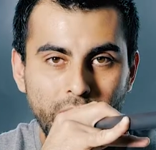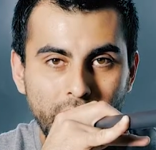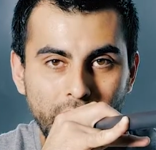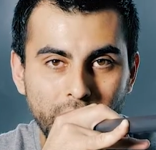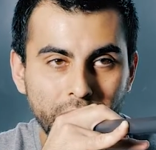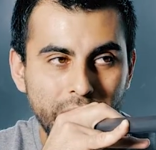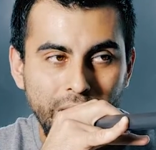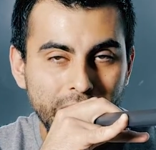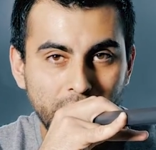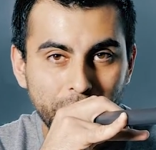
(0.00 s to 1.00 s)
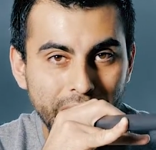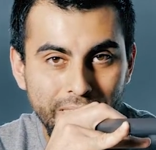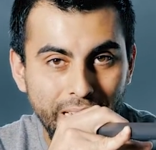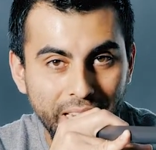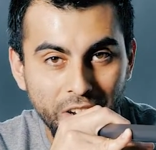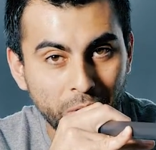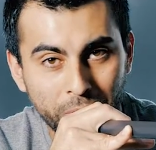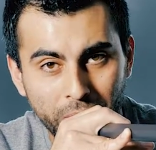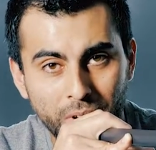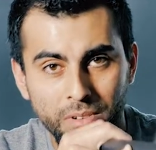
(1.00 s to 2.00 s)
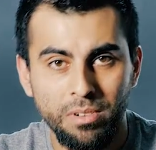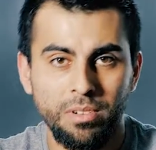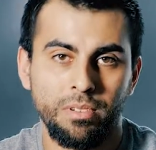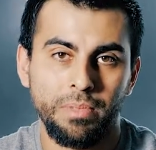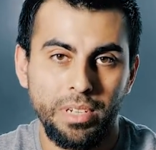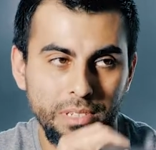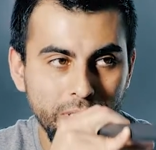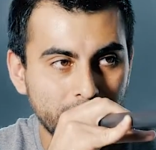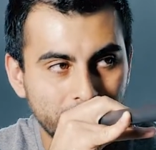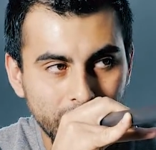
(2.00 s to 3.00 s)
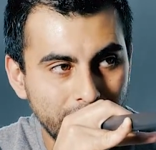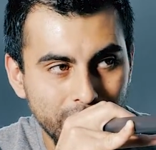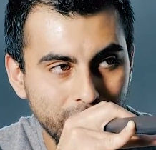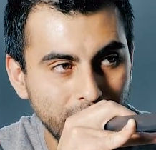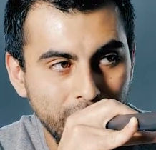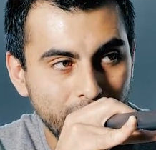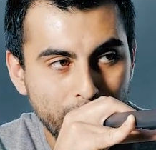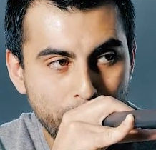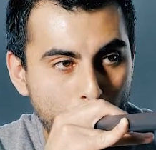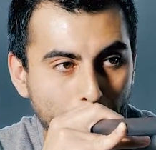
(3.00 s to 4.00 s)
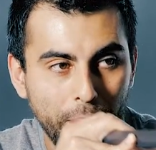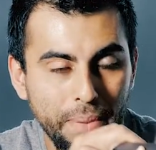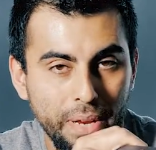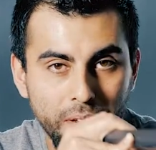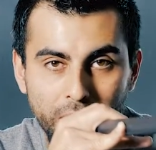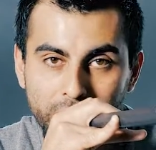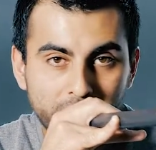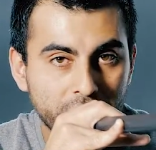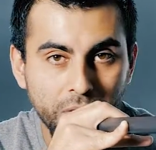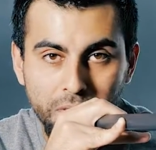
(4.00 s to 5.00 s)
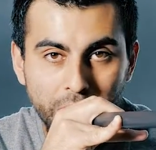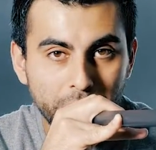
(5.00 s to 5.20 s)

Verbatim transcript: And you can't tell me that that ain't homegrown because, I mean, you're just going to see